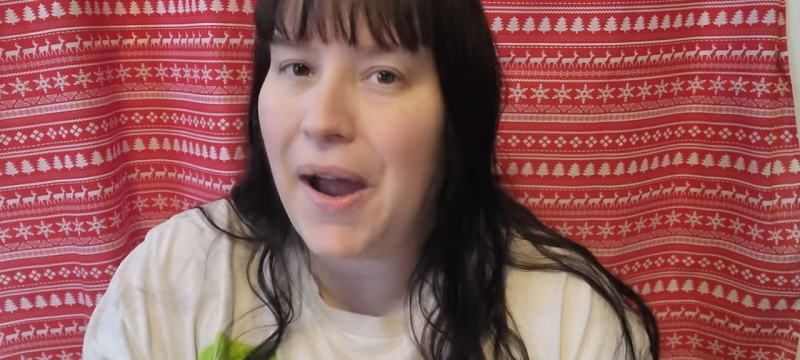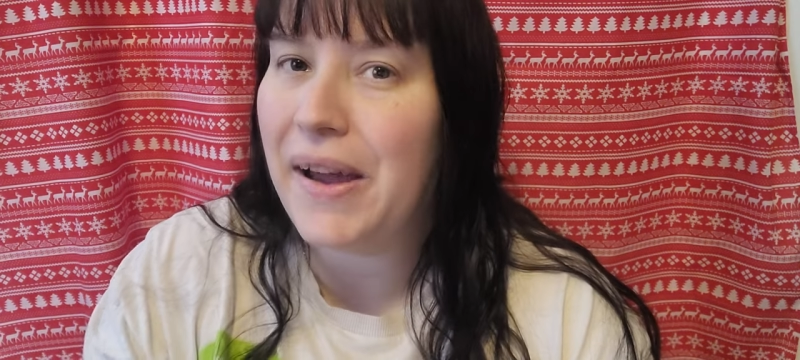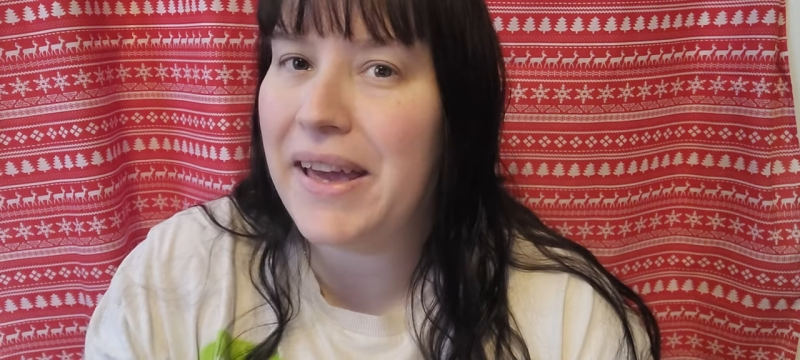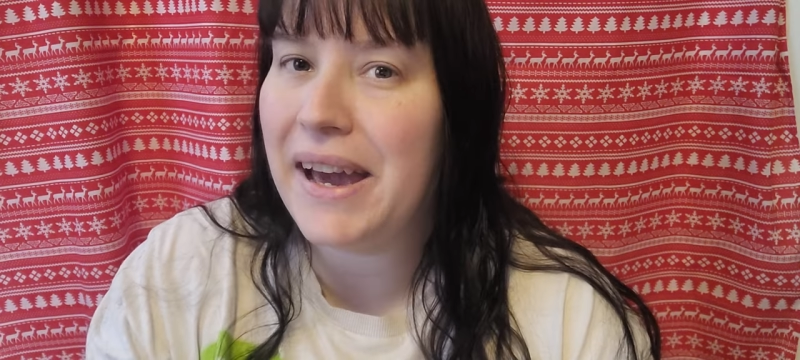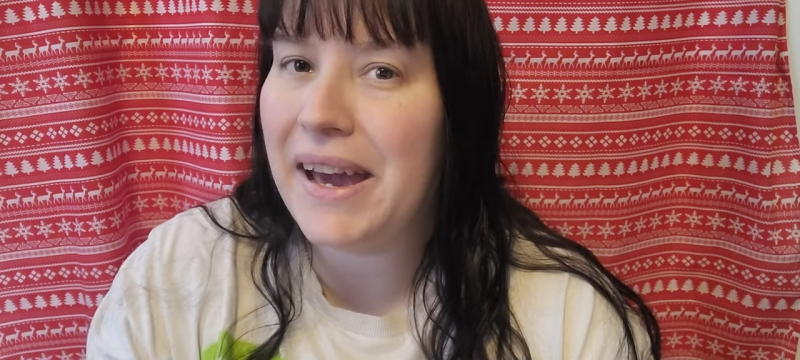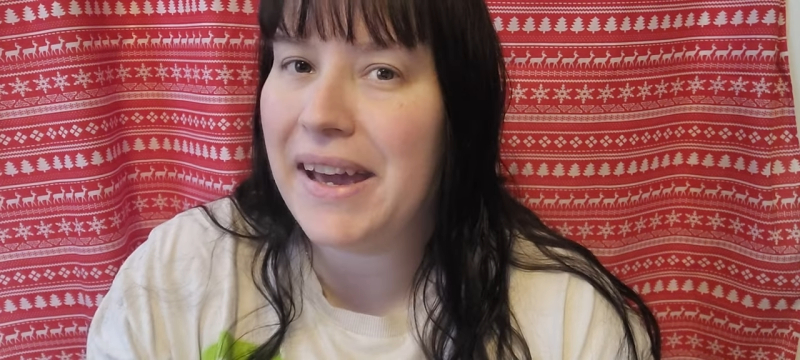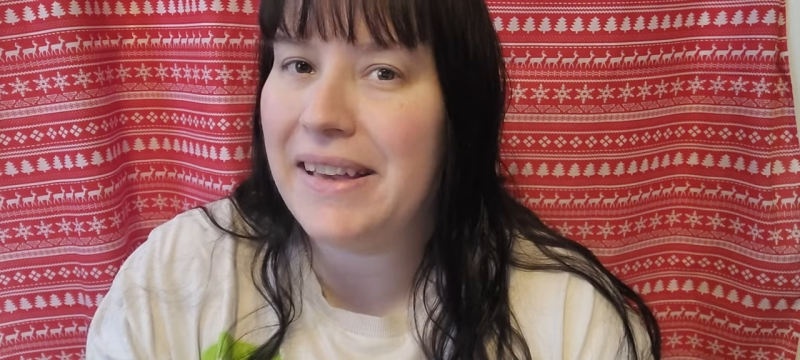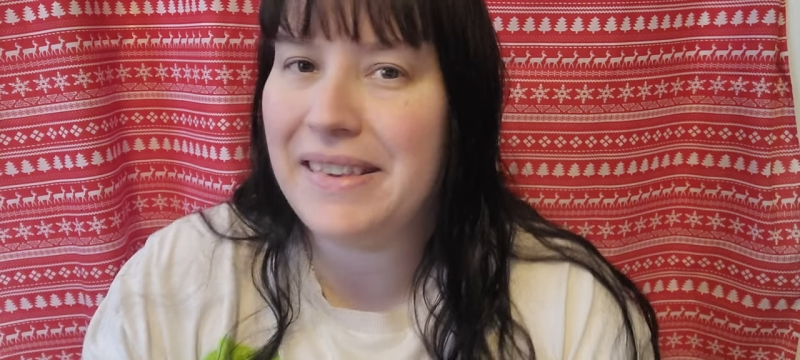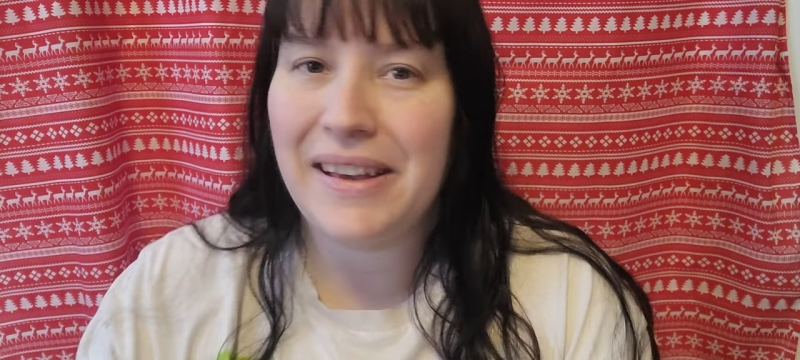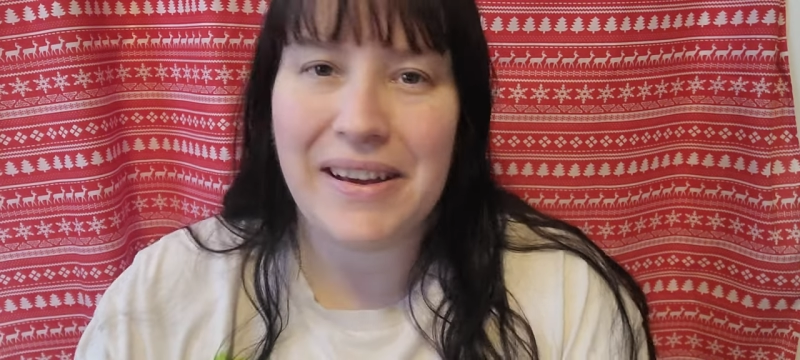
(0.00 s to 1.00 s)

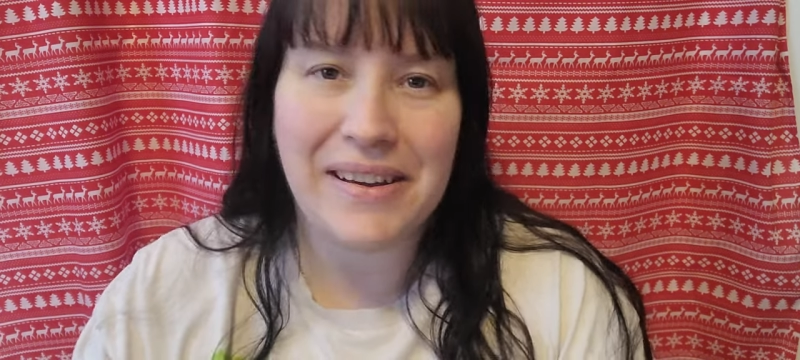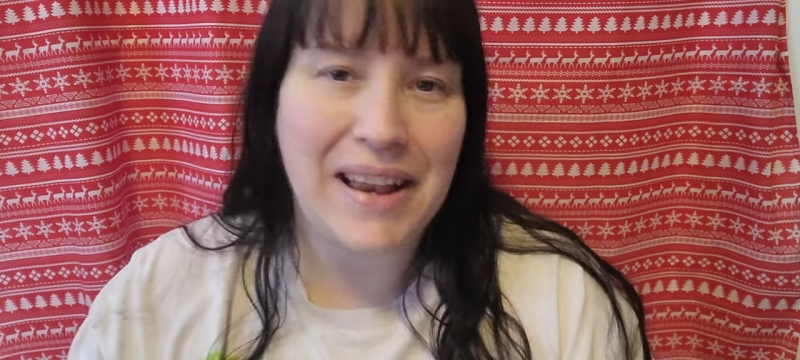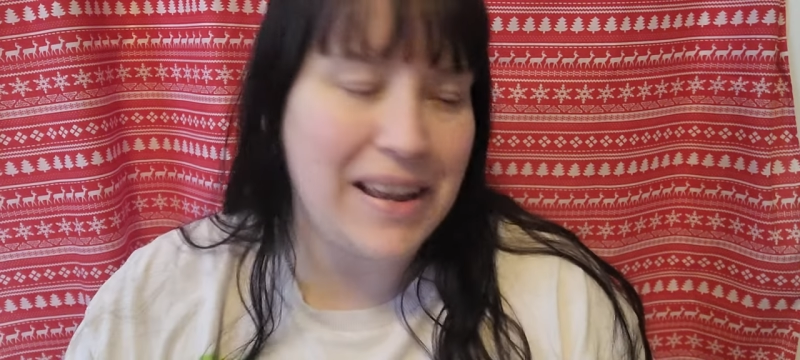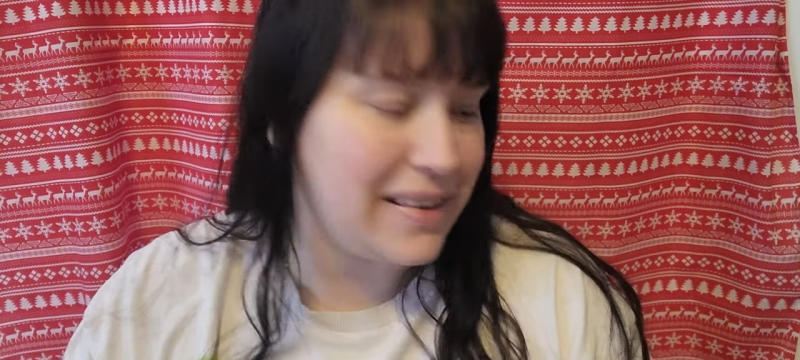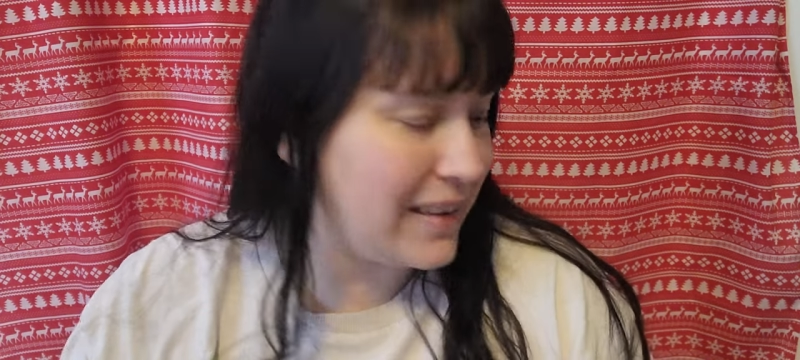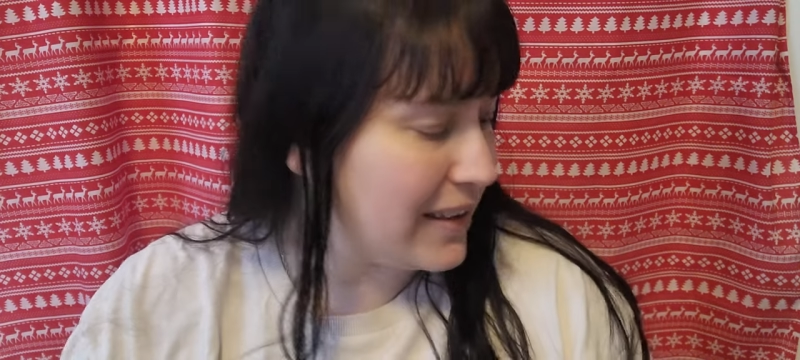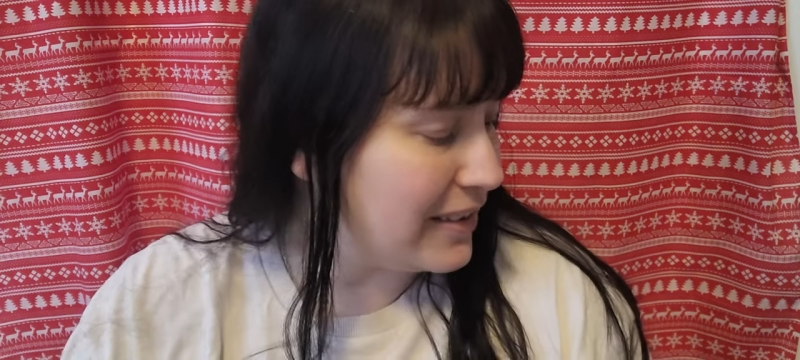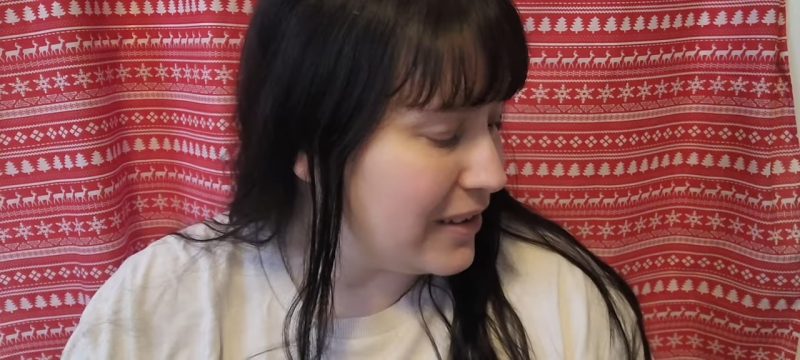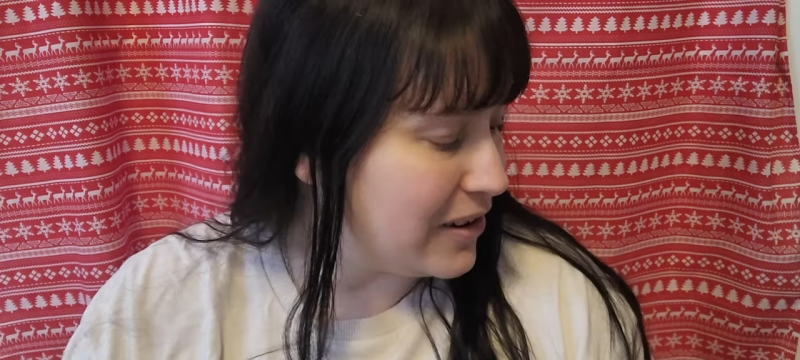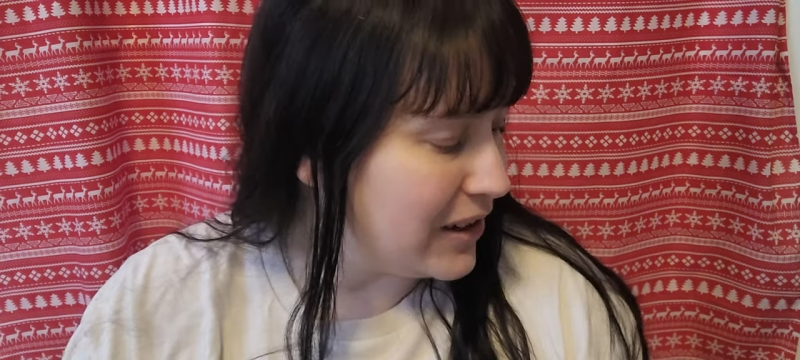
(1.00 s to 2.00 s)
Okay, so let's get
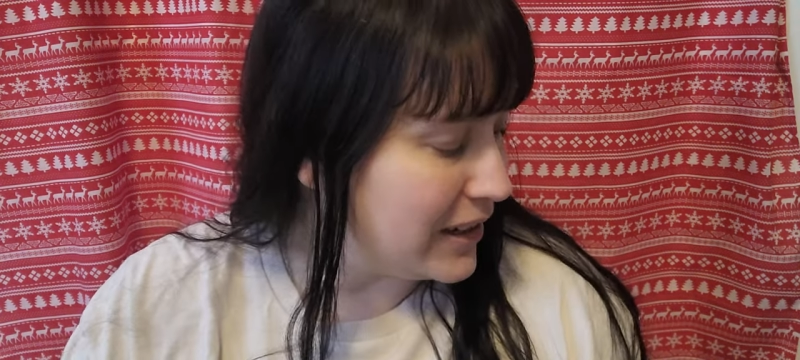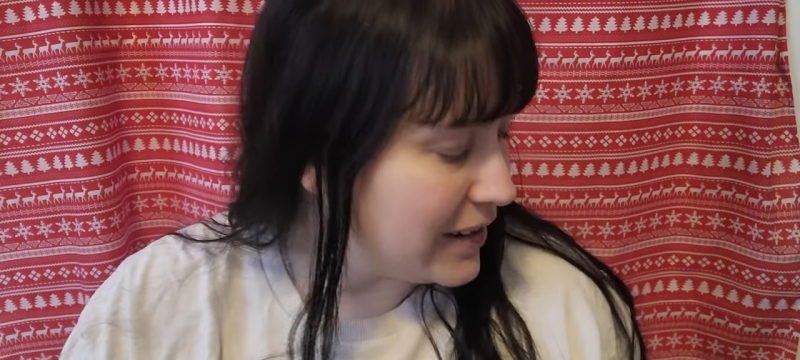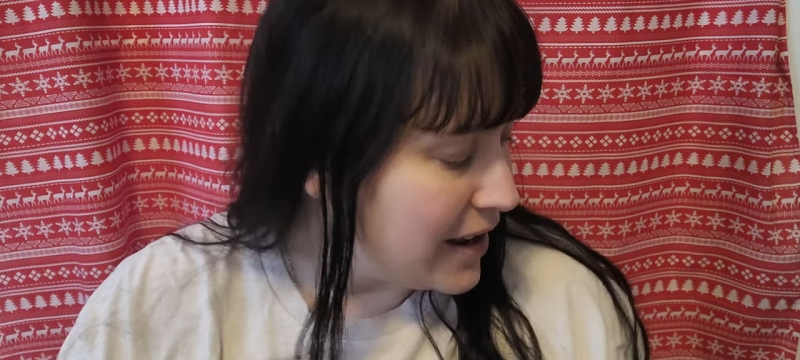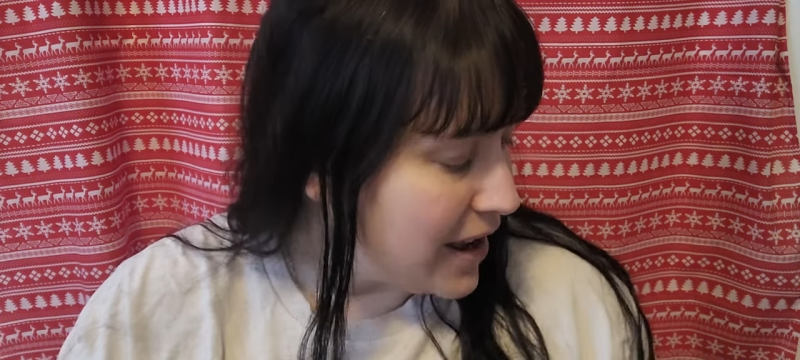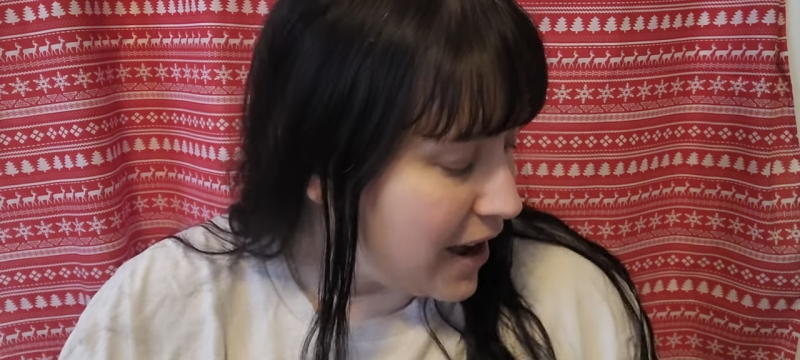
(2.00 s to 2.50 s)
started.